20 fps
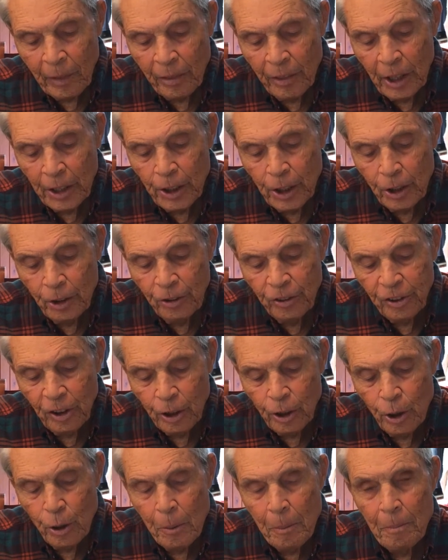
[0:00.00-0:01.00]
They did
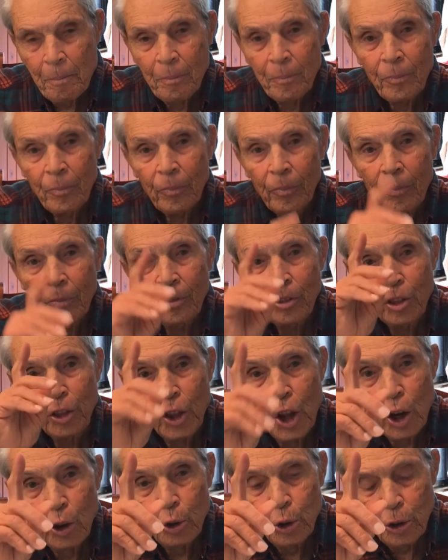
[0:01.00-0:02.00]
so.
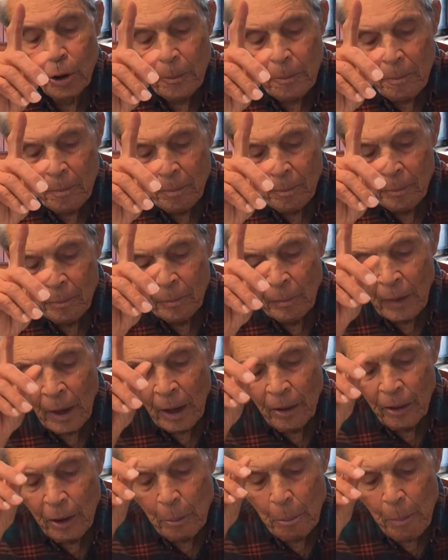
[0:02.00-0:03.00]
Note,
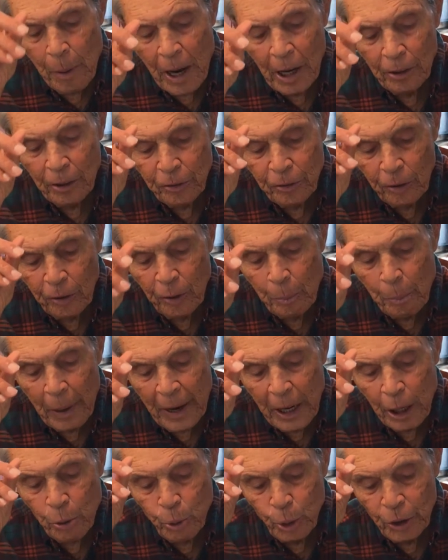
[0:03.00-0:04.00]
the master of the
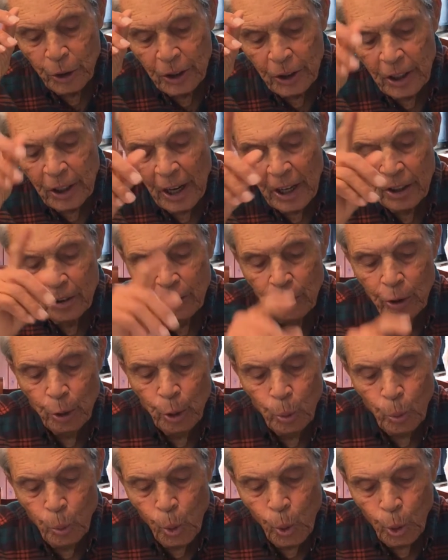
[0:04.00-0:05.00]
banquet tasted
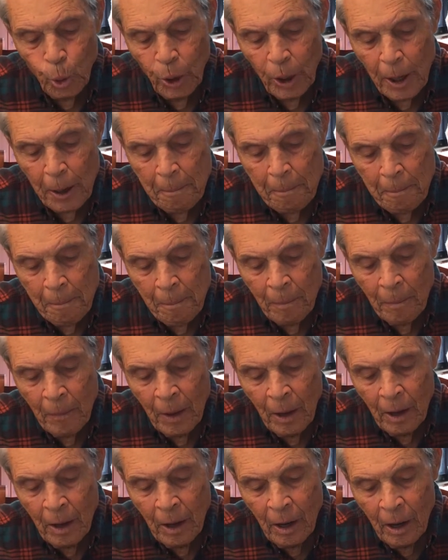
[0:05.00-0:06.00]
the water
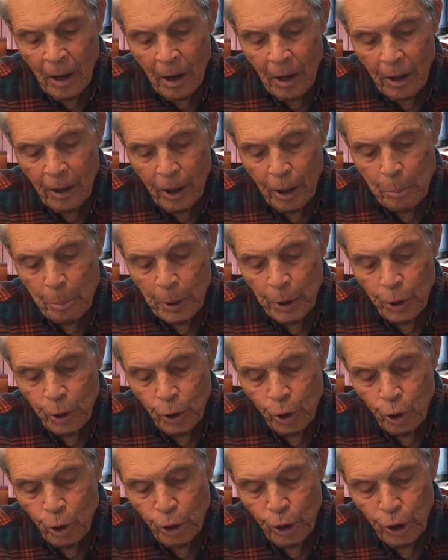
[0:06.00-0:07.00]
that had been
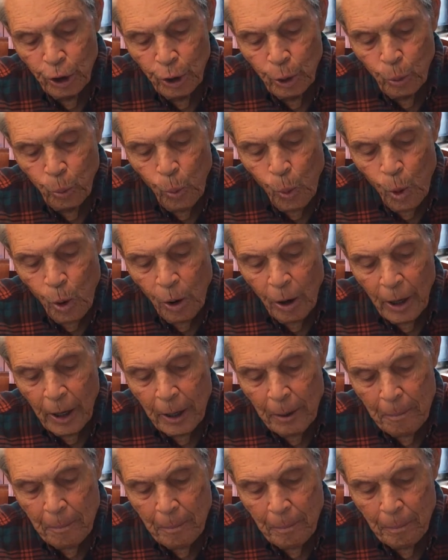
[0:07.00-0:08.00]
turned into
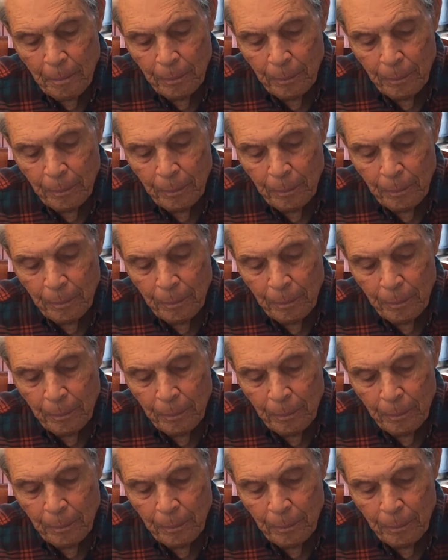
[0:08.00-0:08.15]
wine.